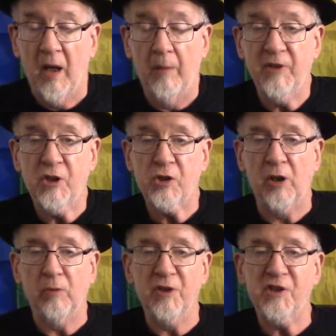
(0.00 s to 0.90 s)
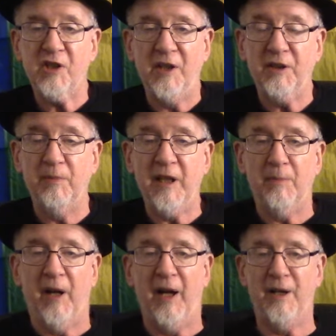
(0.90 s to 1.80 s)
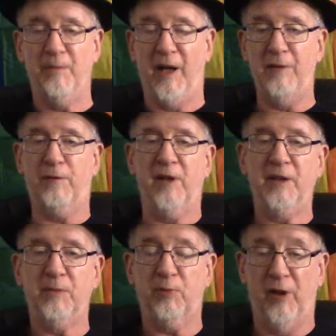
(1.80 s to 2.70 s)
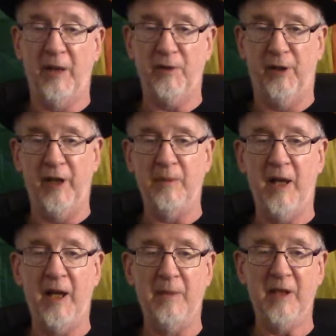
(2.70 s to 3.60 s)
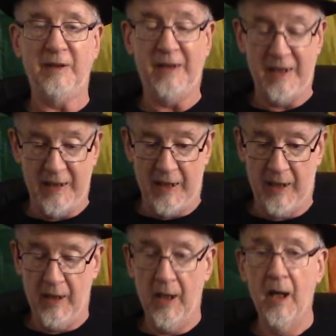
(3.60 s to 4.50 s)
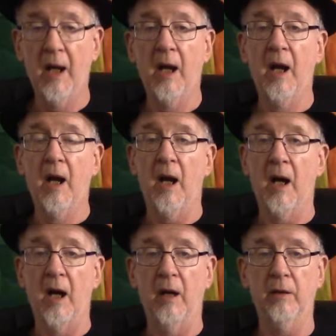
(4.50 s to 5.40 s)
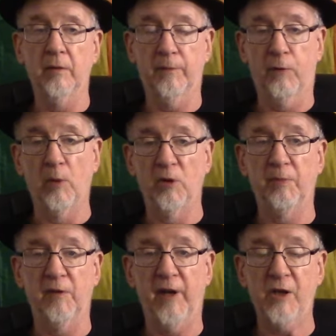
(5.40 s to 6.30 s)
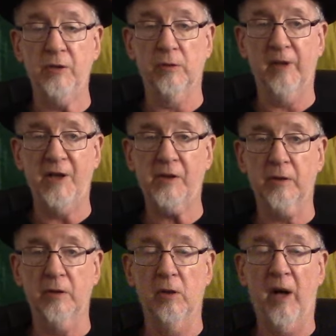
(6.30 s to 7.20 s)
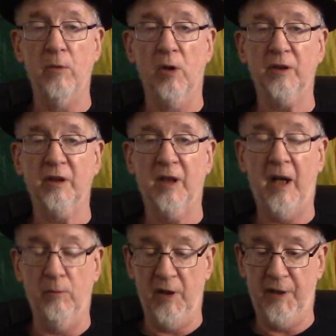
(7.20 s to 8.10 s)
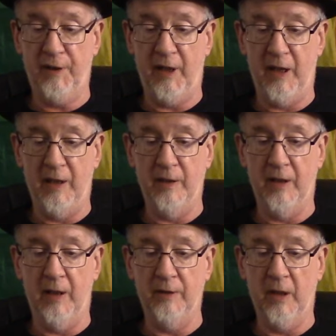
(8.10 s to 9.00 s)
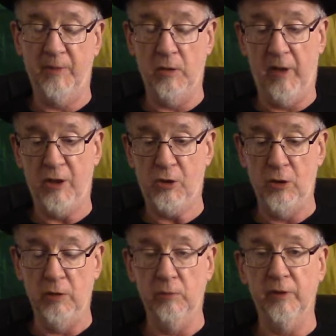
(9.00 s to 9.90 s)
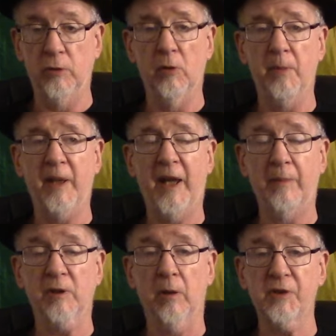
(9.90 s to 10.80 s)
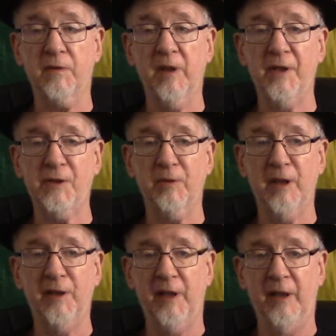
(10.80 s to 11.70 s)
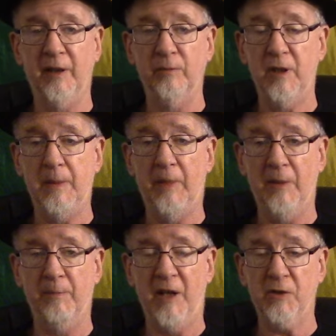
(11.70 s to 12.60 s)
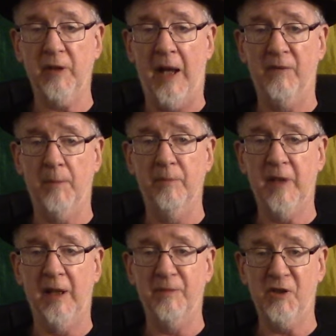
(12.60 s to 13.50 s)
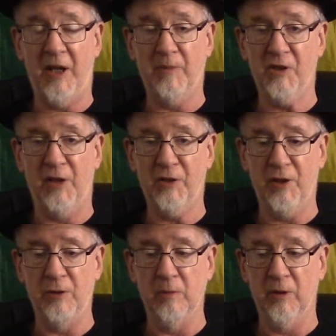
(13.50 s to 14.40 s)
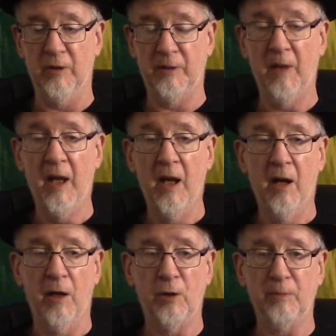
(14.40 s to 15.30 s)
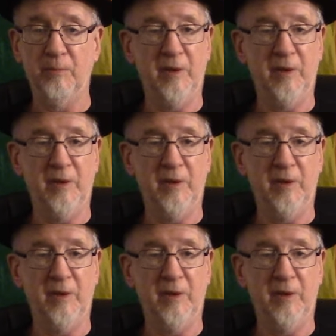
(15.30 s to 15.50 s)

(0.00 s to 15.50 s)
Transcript: this shirt was sent to me by my friend Primetime Amy Lee, former professional wrestler who I worked a lot with in WSU and who we became close friends with, and we basically have the same sense of humor. And her